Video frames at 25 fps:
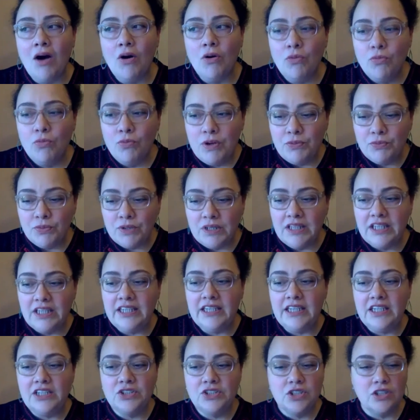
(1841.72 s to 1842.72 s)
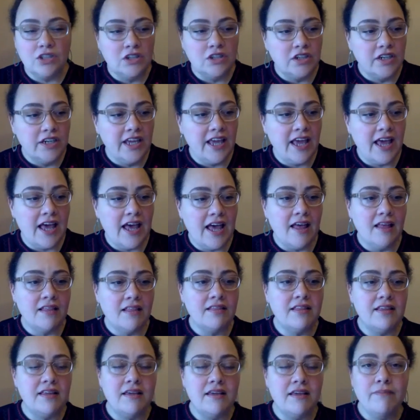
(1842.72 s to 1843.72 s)
we really need to look at
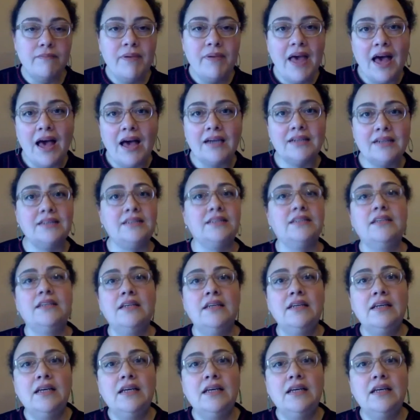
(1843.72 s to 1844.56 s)
the impact